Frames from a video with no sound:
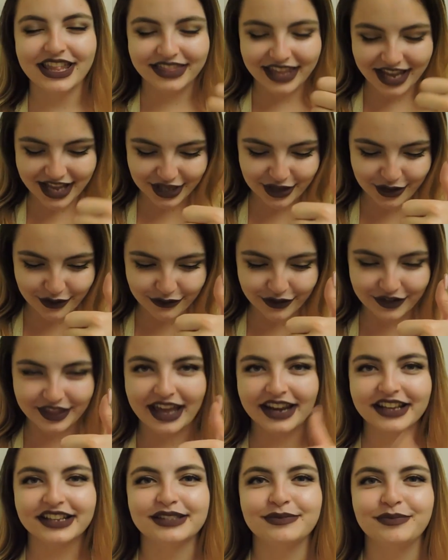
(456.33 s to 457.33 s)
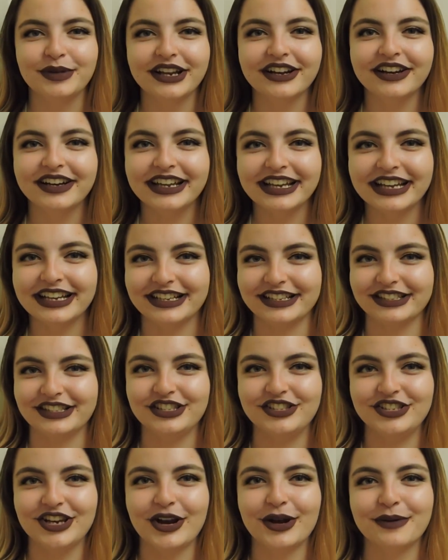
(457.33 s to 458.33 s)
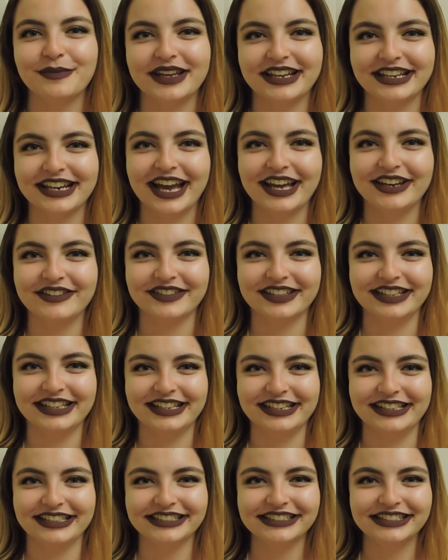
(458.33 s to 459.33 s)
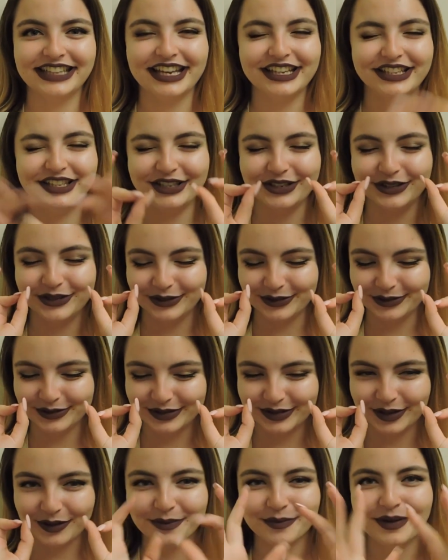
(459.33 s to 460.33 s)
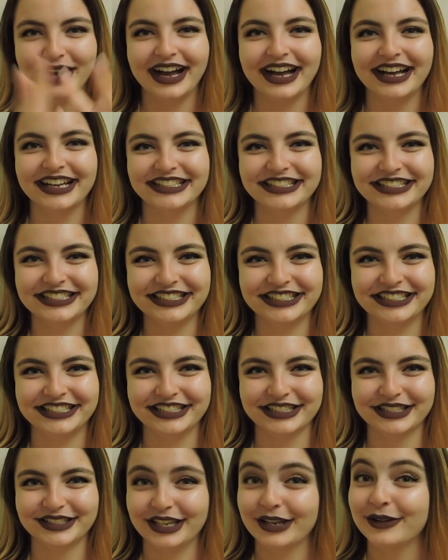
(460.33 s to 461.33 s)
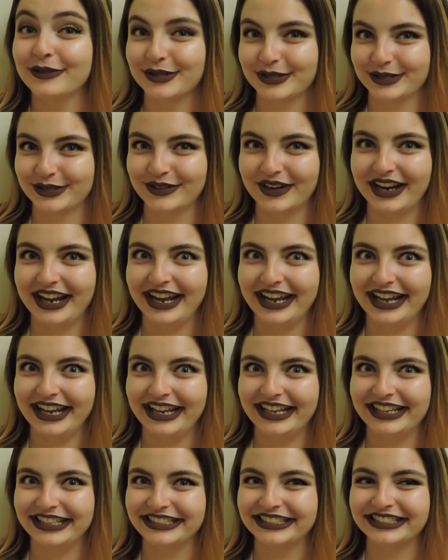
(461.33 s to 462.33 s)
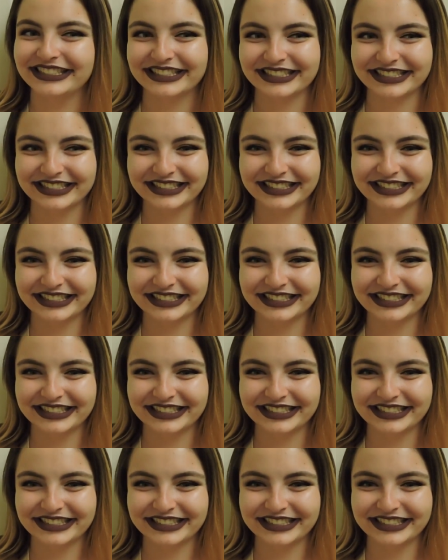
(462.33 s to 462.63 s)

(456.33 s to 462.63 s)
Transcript: Thank you for that experience, Jeremy and Henry. Thank you so much. It was great.